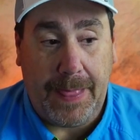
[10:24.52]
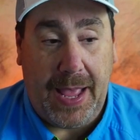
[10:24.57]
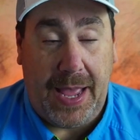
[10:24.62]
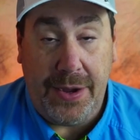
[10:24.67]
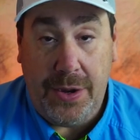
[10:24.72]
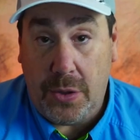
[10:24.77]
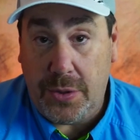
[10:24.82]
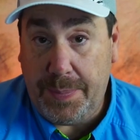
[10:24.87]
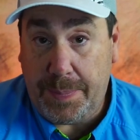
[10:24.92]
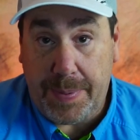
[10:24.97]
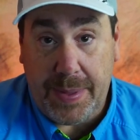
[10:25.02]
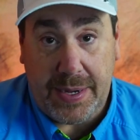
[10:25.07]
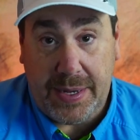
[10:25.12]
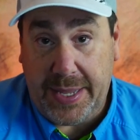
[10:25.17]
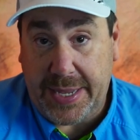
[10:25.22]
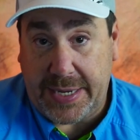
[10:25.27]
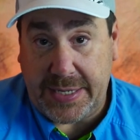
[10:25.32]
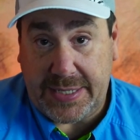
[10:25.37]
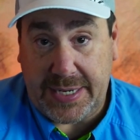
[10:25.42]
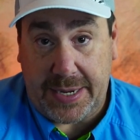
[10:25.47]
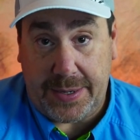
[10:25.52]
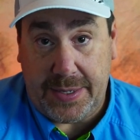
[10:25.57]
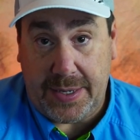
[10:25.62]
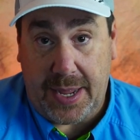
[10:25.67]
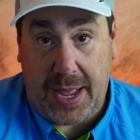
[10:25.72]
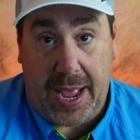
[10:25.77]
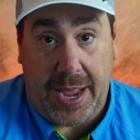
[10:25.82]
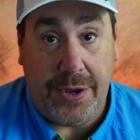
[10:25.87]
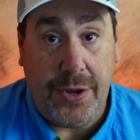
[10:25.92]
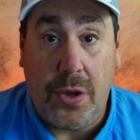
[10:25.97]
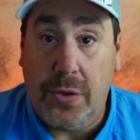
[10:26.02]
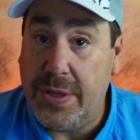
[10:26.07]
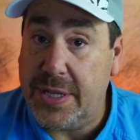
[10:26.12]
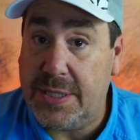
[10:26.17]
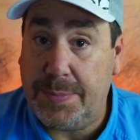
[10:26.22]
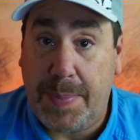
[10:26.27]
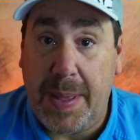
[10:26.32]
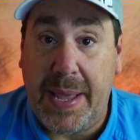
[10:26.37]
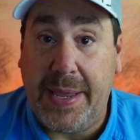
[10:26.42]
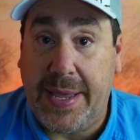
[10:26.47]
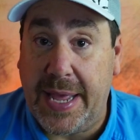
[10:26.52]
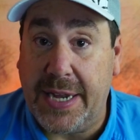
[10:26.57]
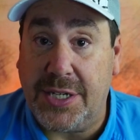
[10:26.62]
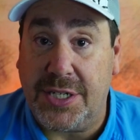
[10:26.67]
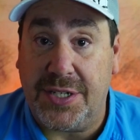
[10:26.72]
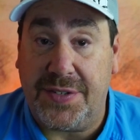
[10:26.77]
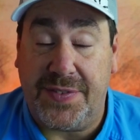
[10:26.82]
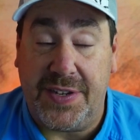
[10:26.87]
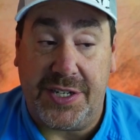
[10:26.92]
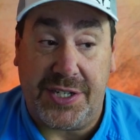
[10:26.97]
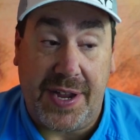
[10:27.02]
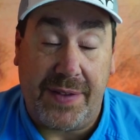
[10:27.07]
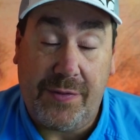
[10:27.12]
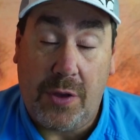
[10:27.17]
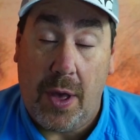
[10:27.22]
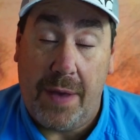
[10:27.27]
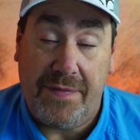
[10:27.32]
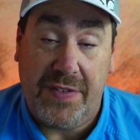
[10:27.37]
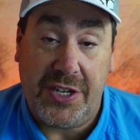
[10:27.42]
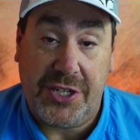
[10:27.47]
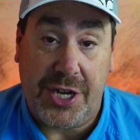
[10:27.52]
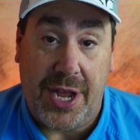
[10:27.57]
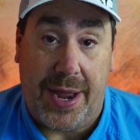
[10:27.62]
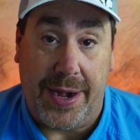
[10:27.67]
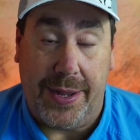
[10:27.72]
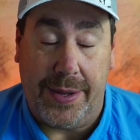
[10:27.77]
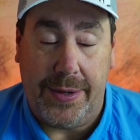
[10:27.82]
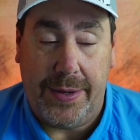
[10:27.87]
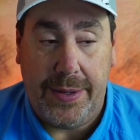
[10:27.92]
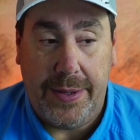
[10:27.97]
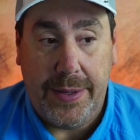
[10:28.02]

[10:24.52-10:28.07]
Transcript: I know, like I said, I know this bait catches fish. I've caught fish on it.